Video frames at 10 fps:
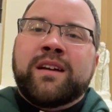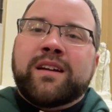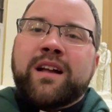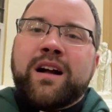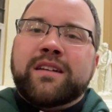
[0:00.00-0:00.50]

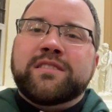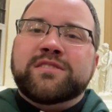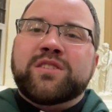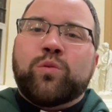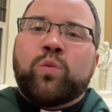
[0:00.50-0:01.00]
God
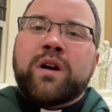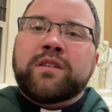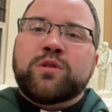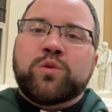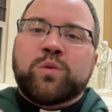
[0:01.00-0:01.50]
is one
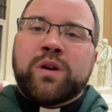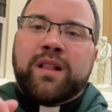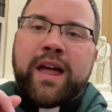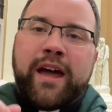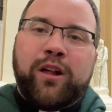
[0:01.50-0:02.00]
who
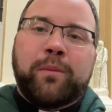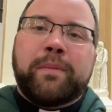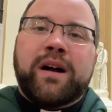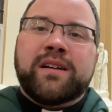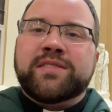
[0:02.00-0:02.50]
will
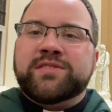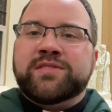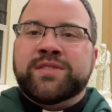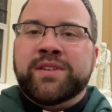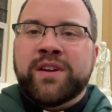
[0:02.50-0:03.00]
help
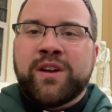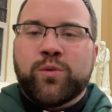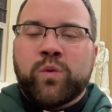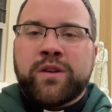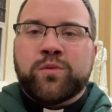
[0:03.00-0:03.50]
us
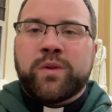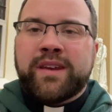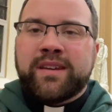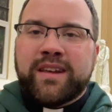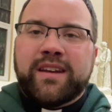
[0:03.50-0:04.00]
when
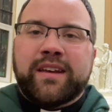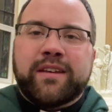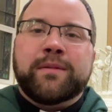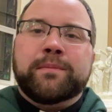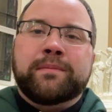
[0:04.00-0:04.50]
we need
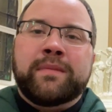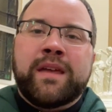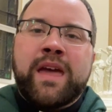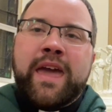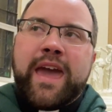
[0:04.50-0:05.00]
him.
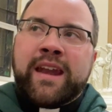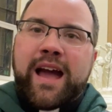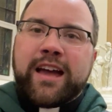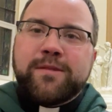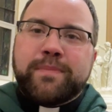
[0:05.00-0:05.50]
And
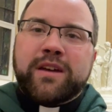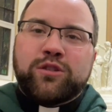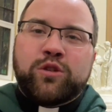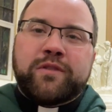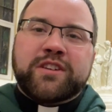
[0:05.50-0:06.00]
I bet
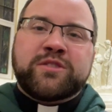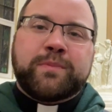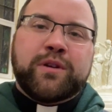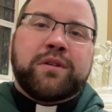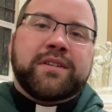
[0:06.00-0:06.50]
you've
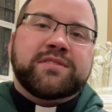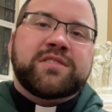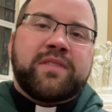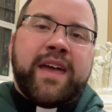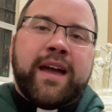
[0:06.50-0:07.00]

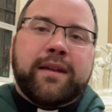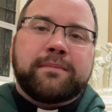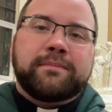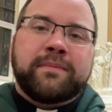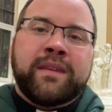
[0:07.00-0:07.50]
experienced that.
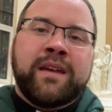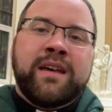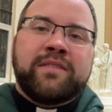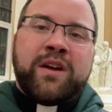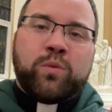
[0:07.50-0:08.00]

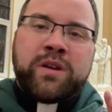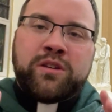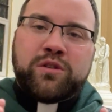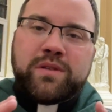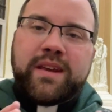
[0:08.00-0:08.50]
That when
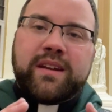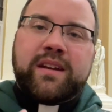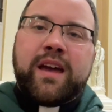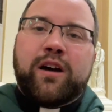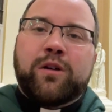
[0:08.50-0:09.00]
you needed
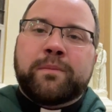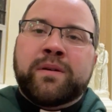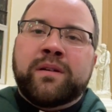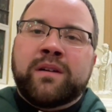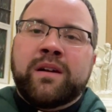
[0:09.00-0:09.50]

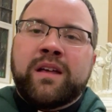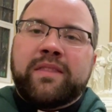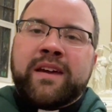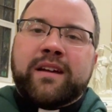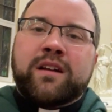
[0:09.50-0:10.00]
help,
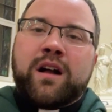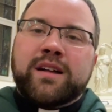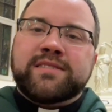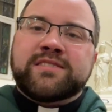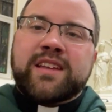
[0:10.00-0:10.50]
that
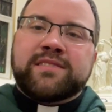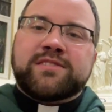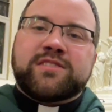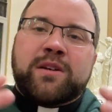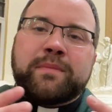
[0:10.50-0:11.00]
God sent
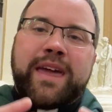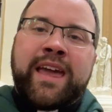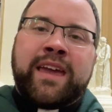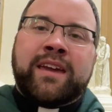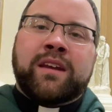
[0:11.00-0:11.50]
some
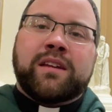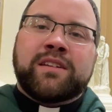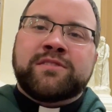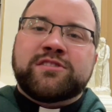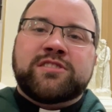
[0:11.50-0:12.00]
aid
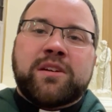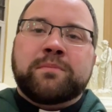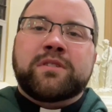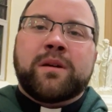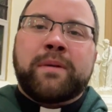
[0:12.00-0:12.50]
in
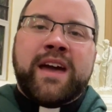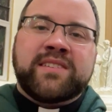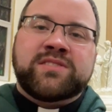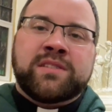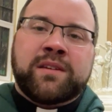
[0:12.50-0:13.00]
some
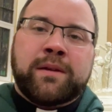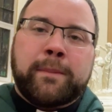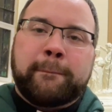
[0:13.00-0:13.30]
capacity.